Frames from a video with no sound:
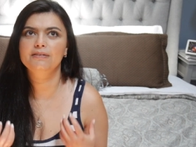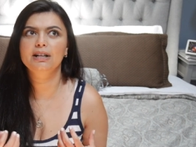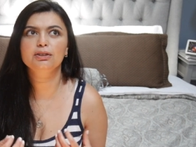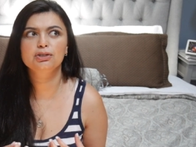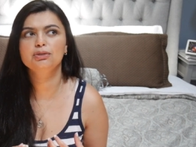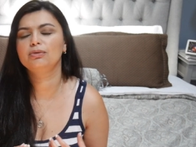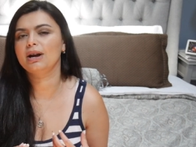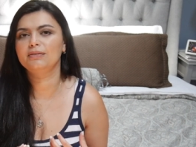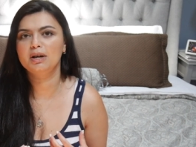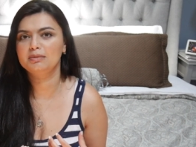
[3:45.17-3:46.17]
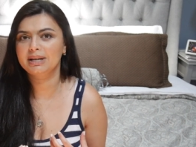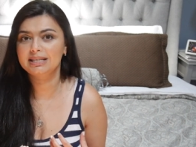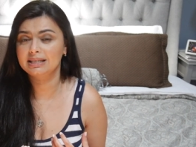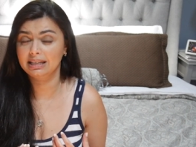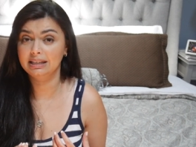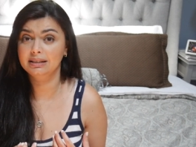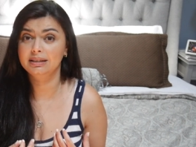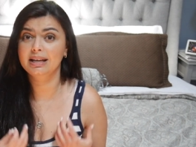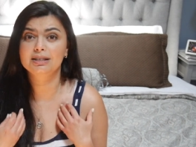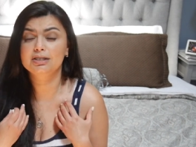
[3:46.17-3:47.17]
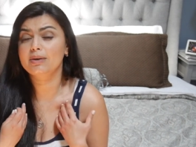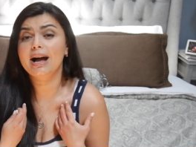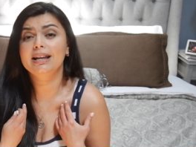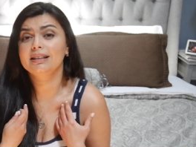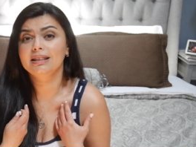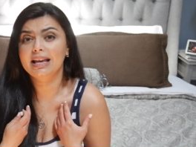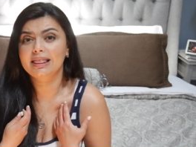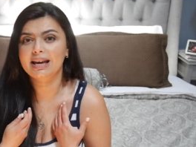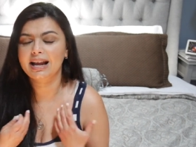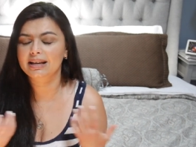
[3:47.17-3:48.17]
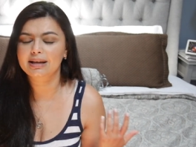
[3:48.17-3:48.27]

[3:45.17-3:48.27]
felt too rough on my skin. And so I didn't like that.